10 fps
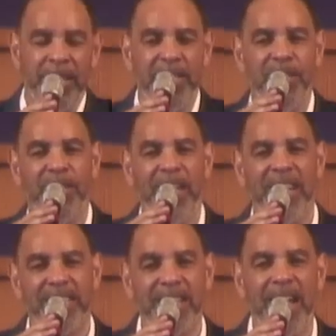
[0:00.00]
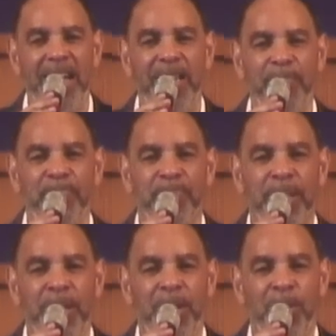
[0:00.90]
Until the next time,
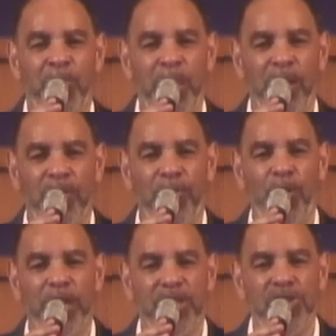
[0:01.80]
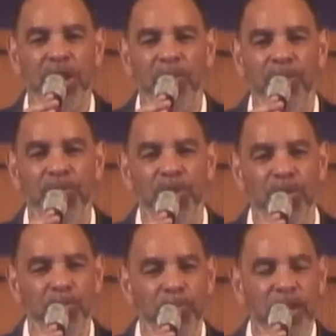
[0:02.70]
we look forward to share with
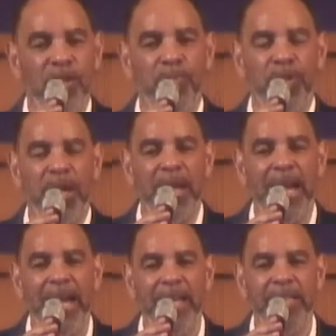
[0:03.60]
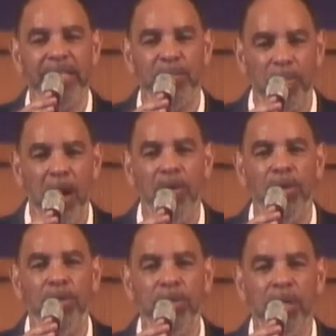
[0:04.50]
you. Be on the prayer line
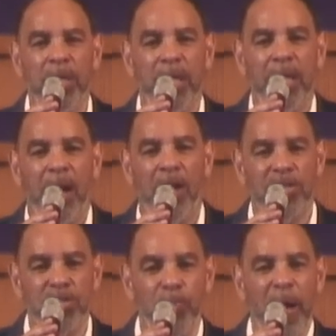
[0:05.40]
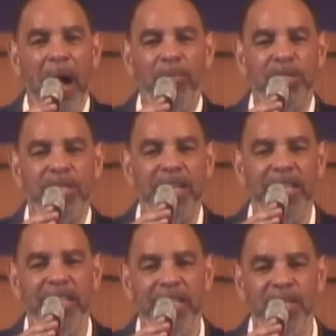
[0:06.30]
tomorrow. Also, Bible
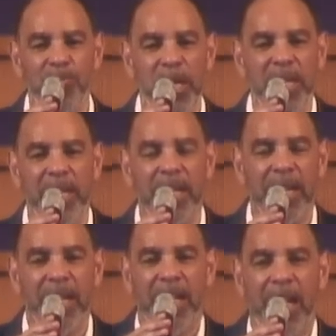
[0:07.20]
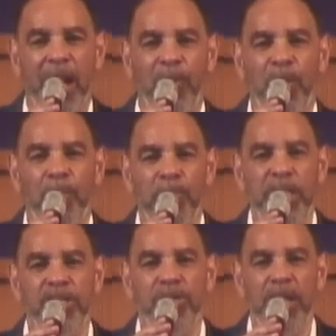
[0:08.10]
study this week, and we'll
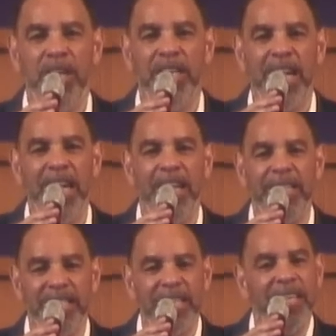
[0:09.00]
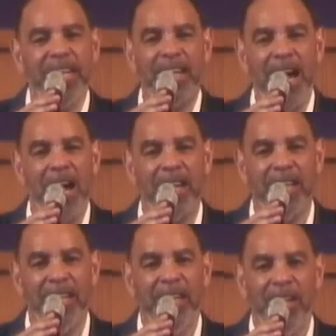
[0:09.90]
meet you here again 10 o'clock
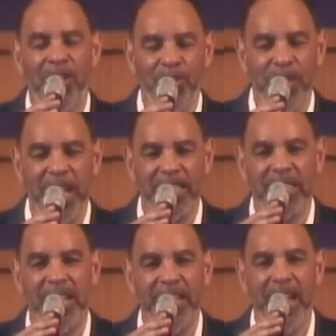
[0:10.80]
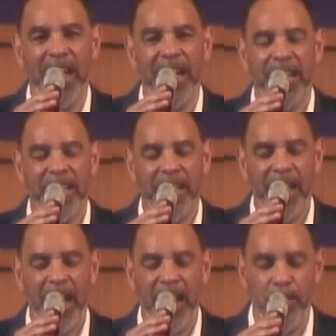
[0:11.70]
on next Sunday.
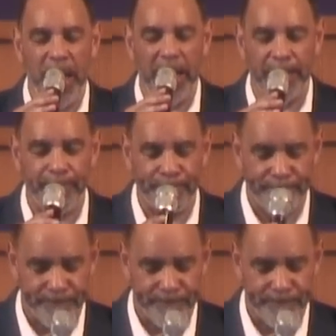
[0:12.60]
Amen.